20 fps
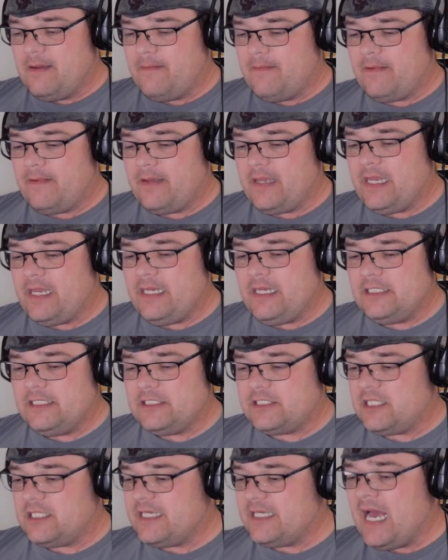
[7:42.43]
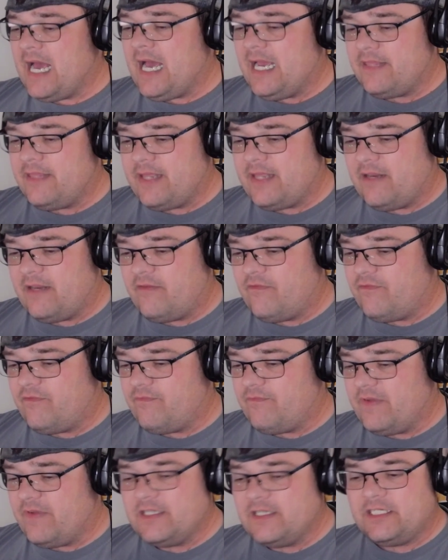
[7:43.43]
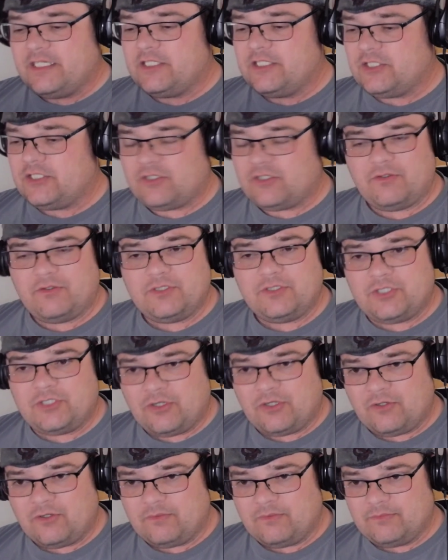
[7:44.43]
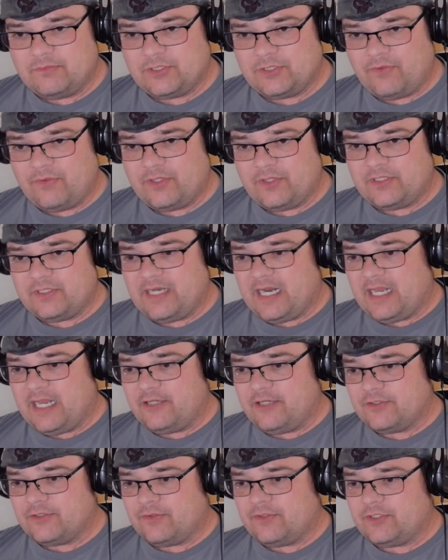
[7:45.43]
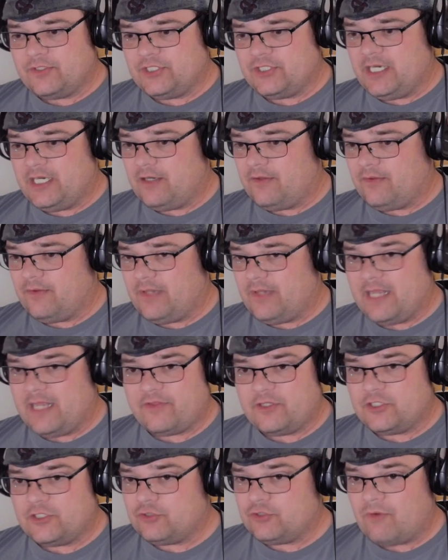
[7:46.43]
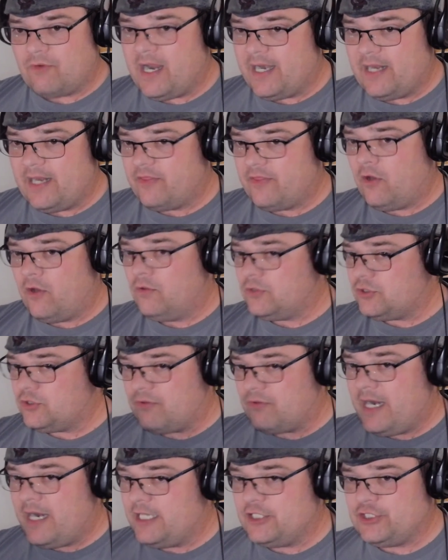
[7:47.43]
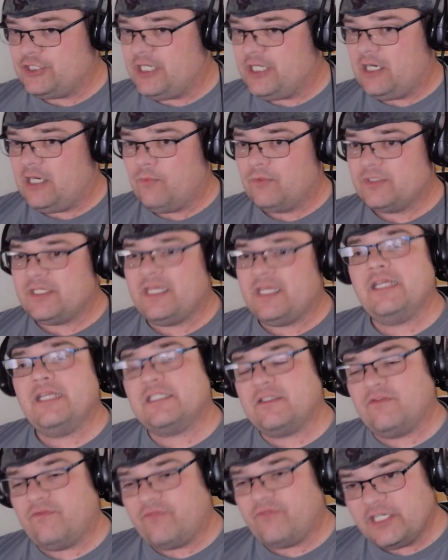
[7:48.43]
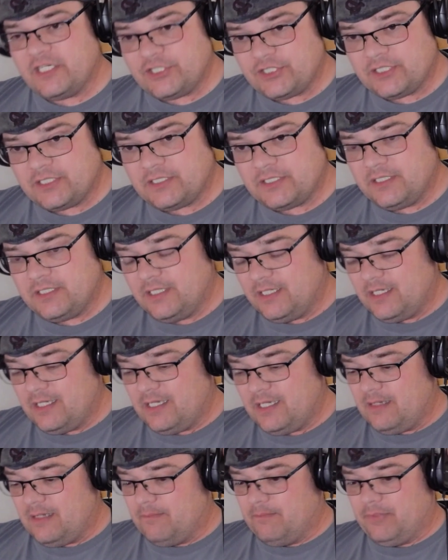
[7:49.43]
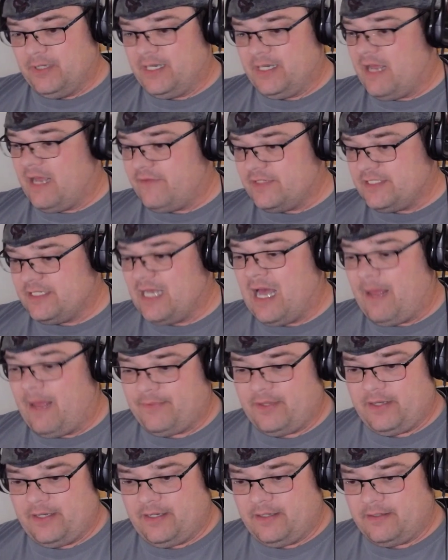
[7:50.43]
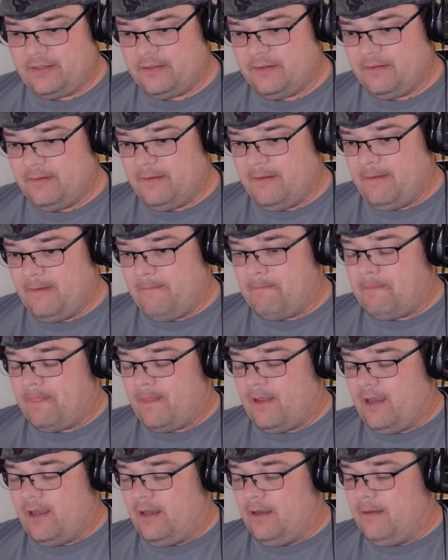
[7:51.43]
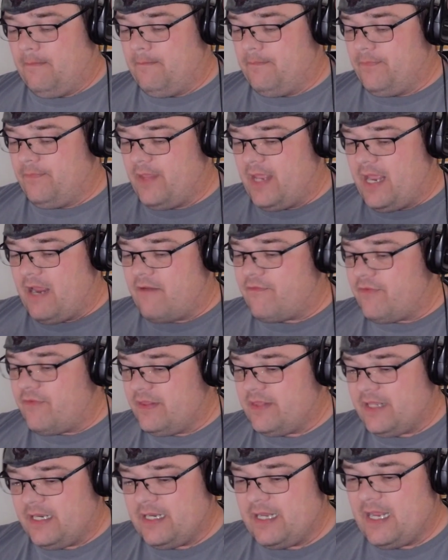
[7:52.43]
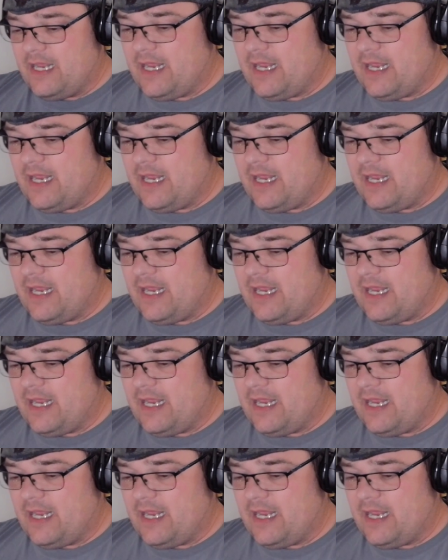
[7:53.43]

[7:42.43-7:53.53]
the guy that invented certain terms on that I use on the channel, like the Trident. The whole Trident channel was his invention, but I've adopted it. Everything.